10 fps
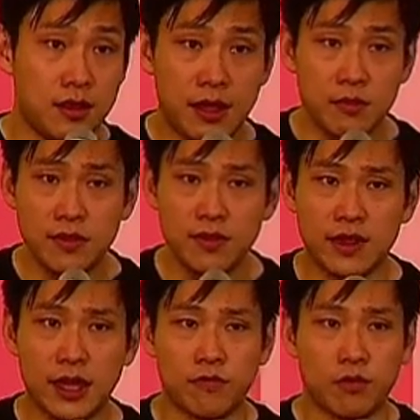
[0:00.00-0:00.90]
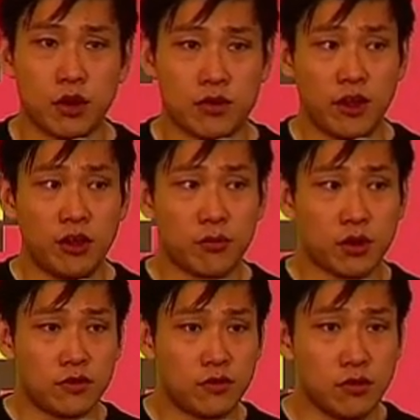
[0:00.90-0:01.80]
means that for a developer
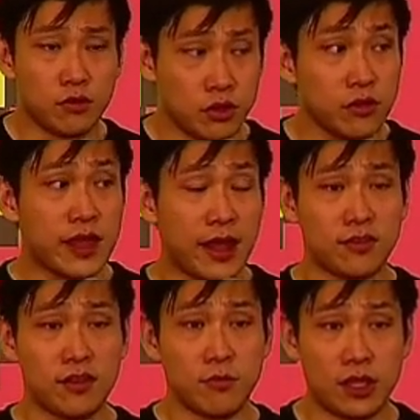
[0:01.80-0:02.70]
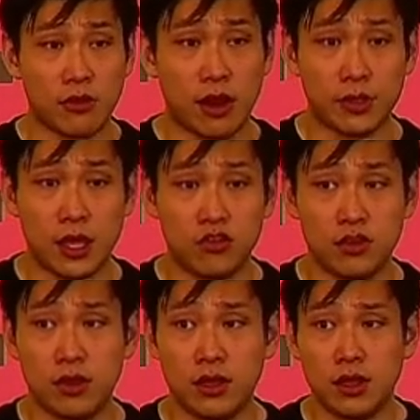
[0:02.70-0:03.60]
to use Axiom in their
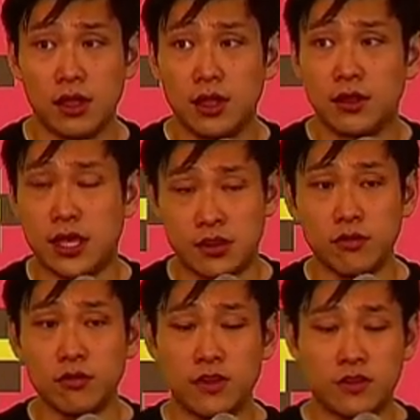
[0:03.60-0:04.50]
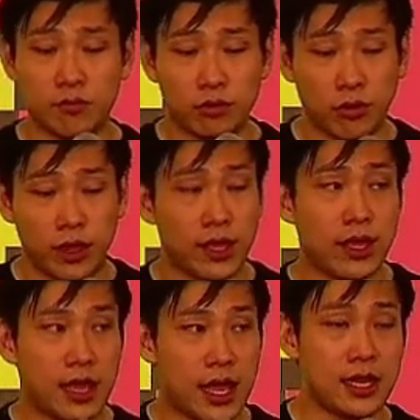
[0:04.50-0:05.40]
application, they don't need to deploy
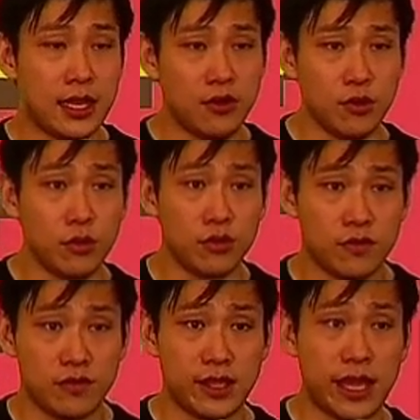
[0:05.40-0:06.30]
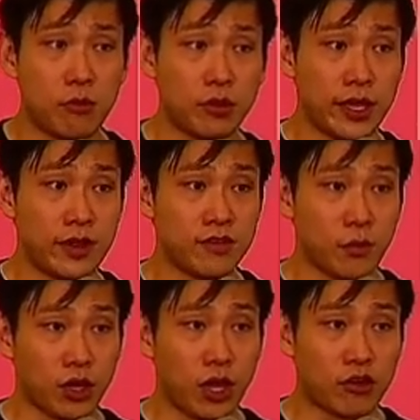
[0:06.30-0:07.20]
any new ZK-related
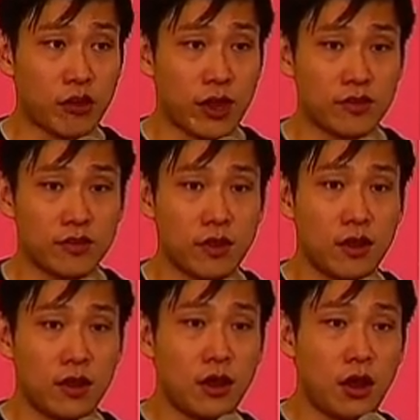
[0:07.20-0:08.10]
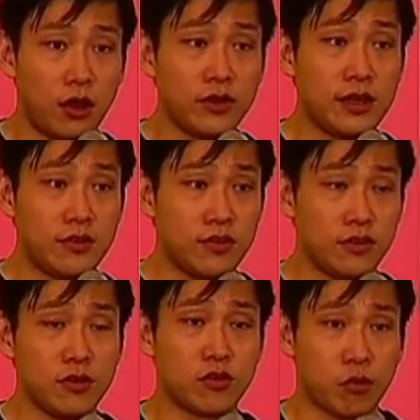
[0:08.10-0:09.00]
smart contracts. All they need to do
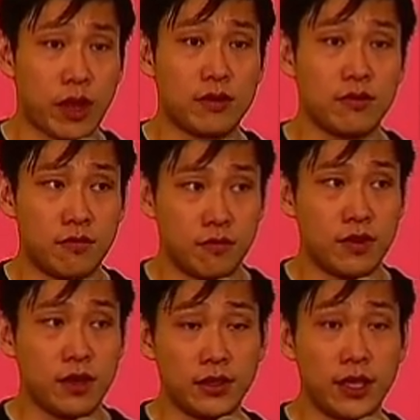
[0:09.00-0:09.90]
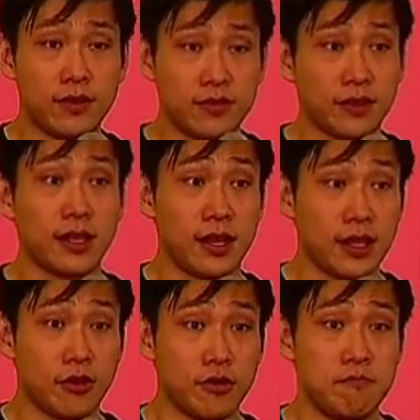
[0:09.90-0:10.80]
is write vanilla Solidity code.